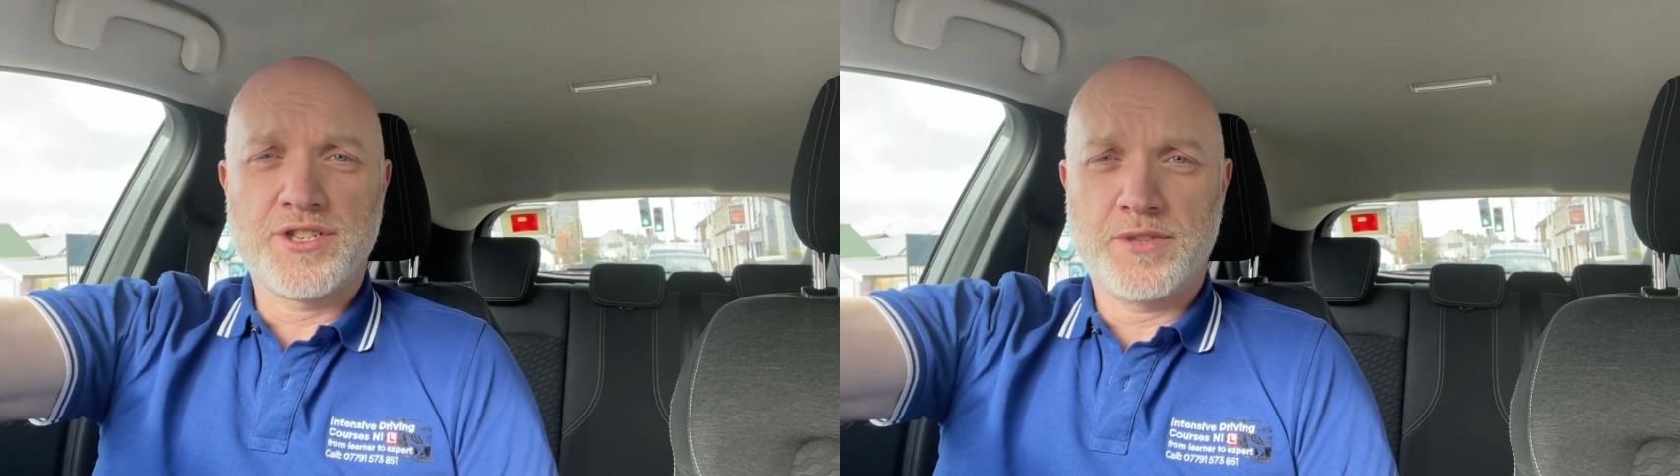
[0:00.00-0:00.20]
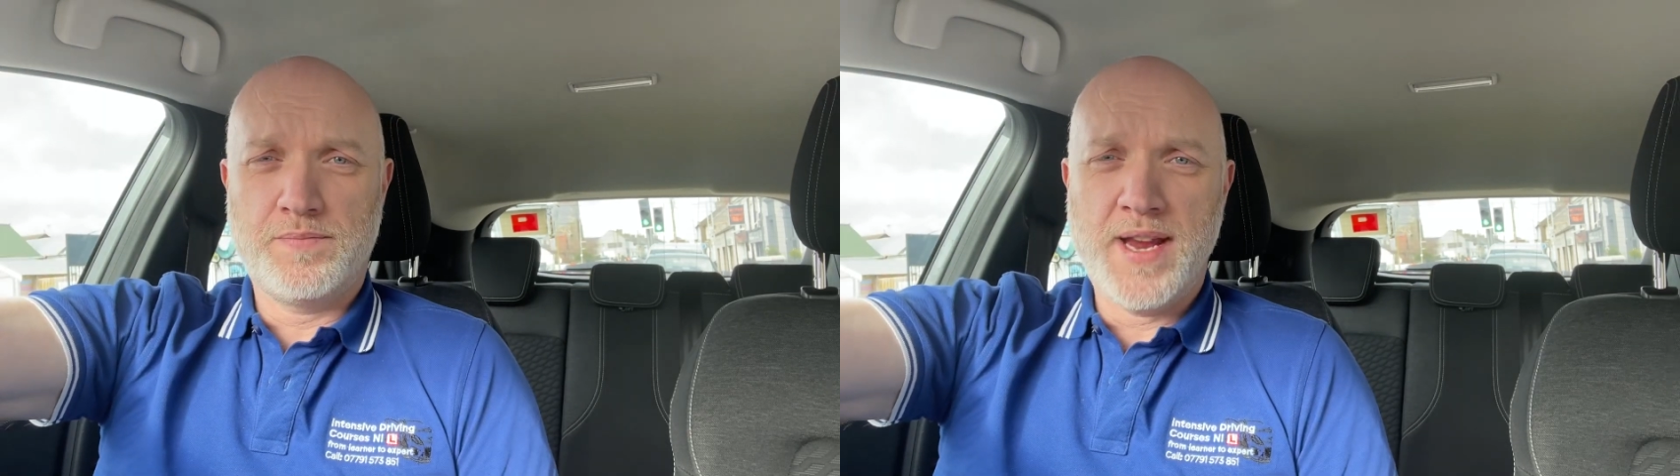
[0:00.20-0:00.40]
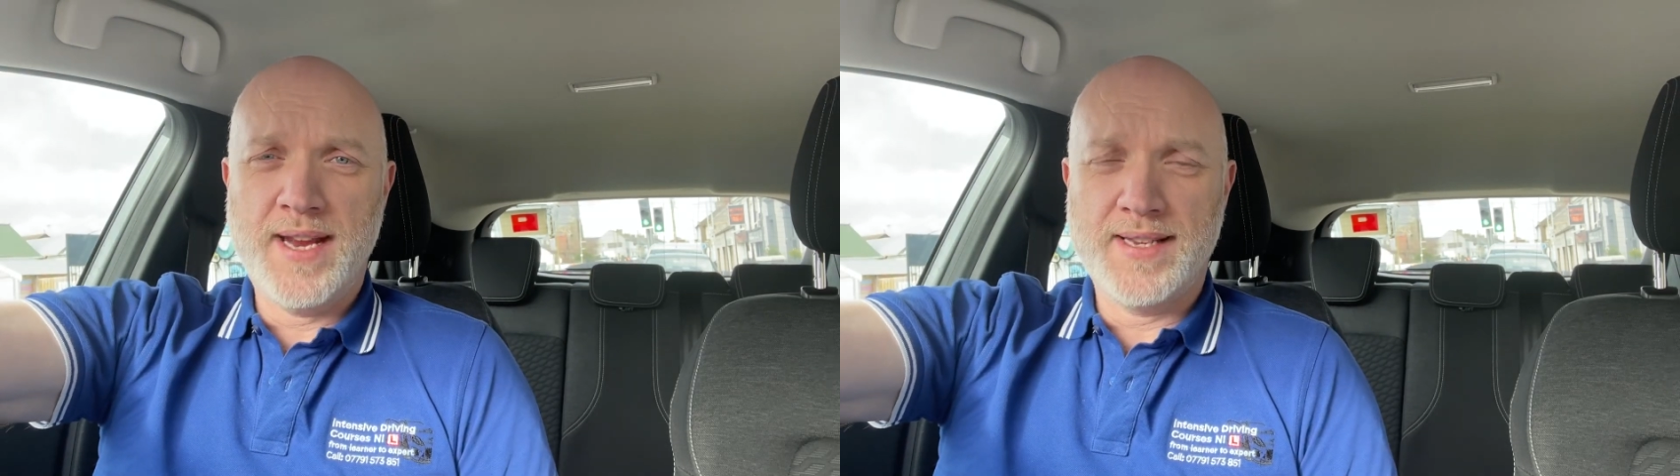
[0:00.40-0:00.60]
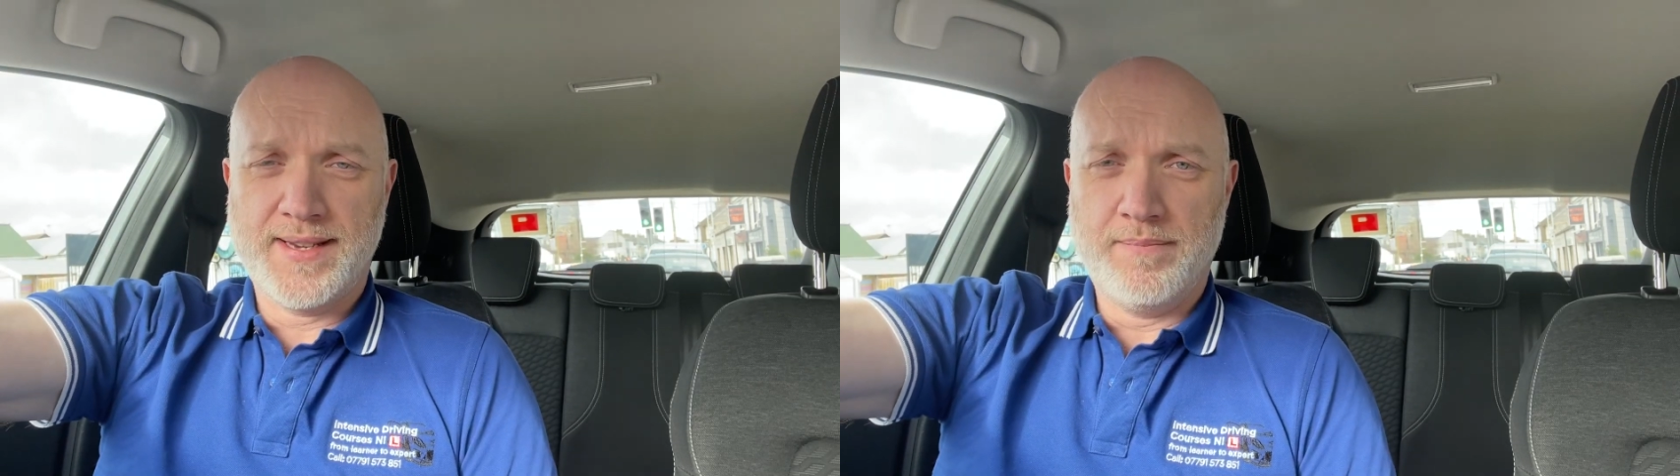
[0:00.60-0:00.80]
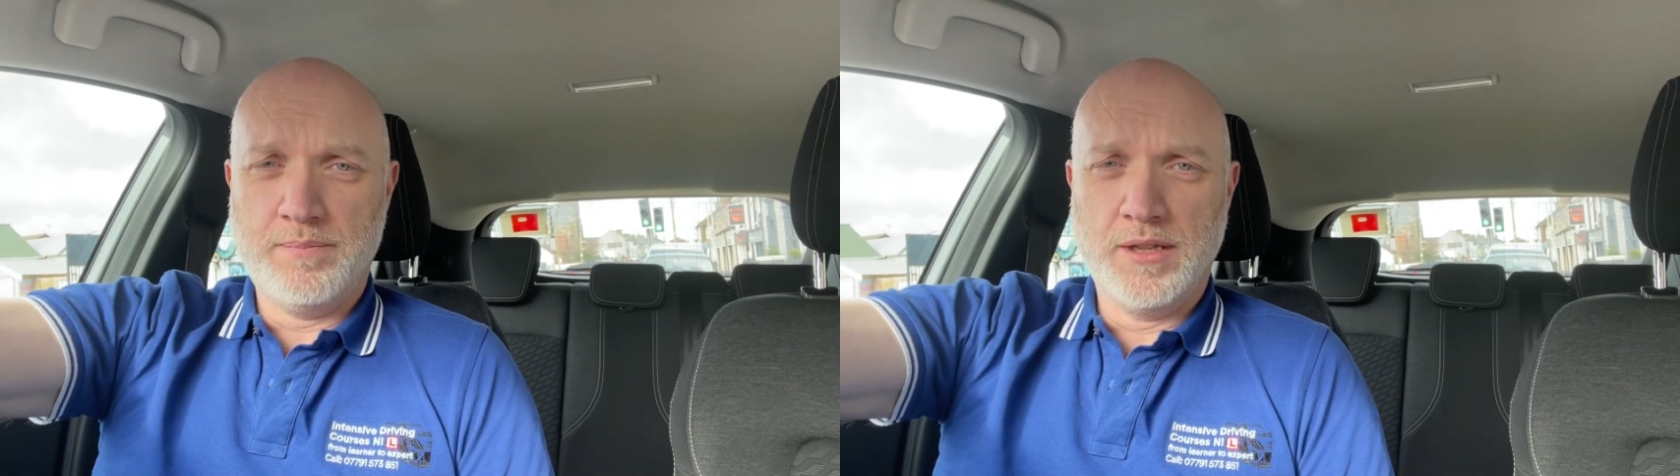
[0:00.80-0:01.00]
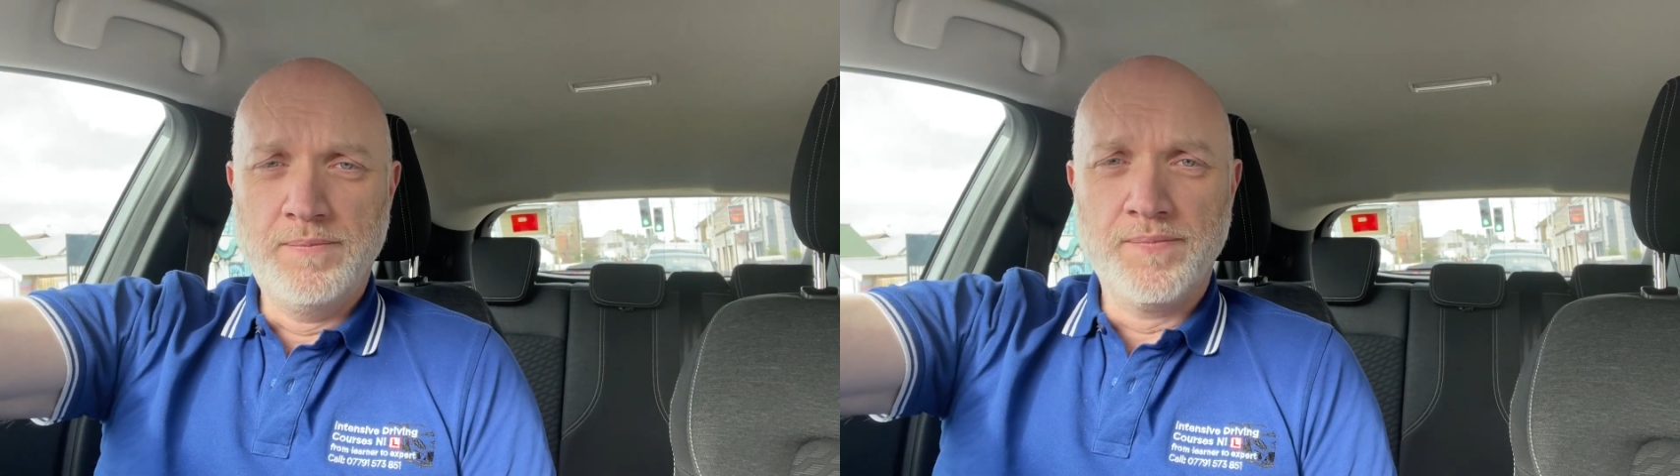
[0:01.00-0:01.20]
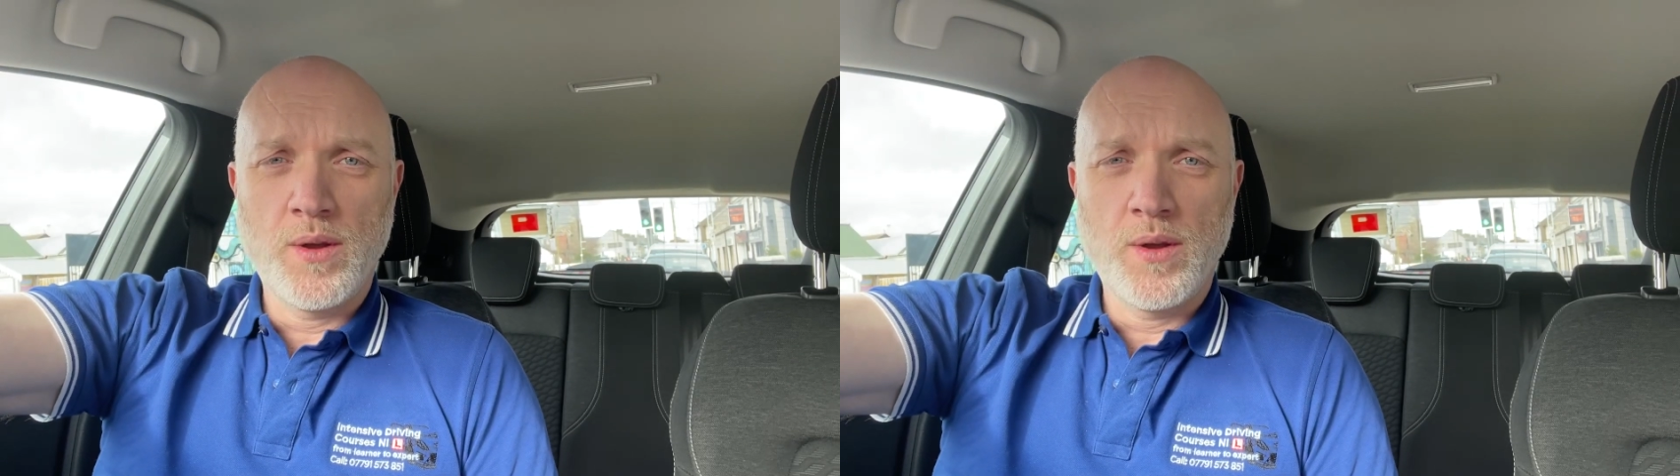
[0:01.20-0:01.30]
speed symbol,